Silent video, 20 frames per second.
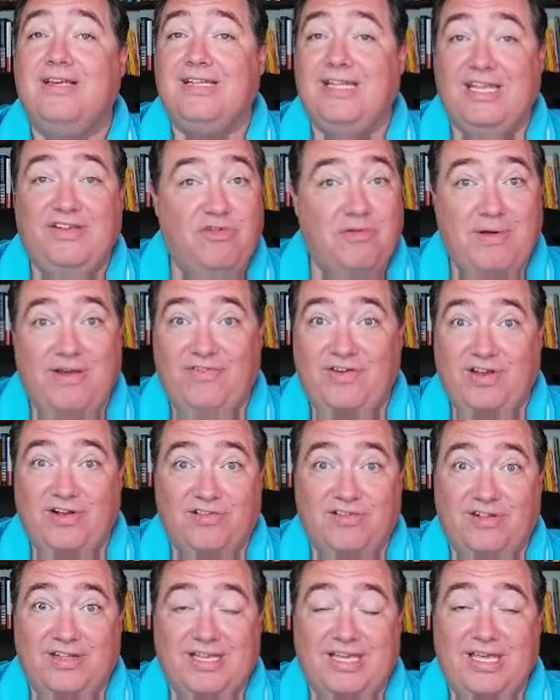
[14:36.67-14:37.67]
leaving my
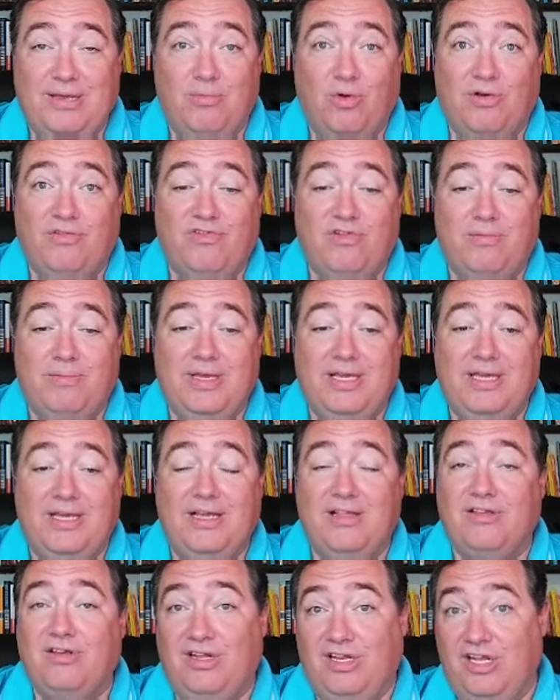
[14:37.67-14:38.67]
fingers on the keyboard for me
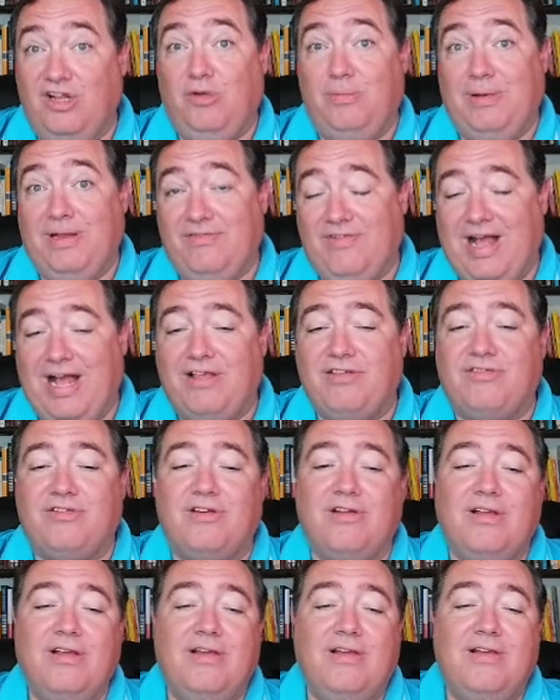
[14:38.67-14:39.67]
is a little bit
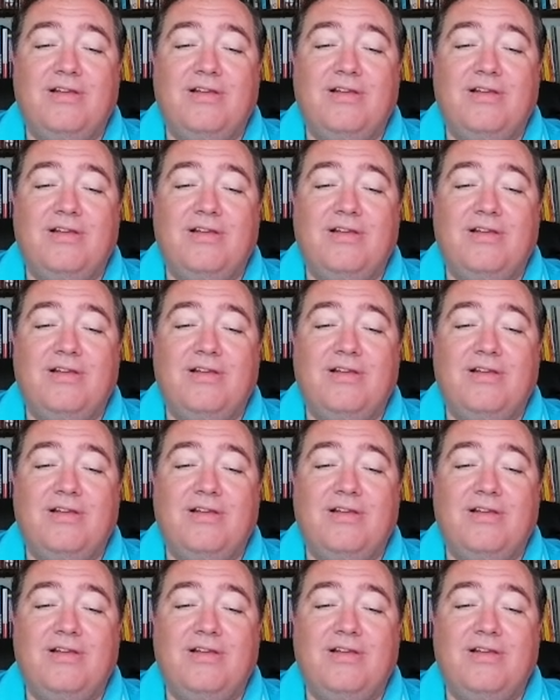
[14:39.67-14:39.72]
faster.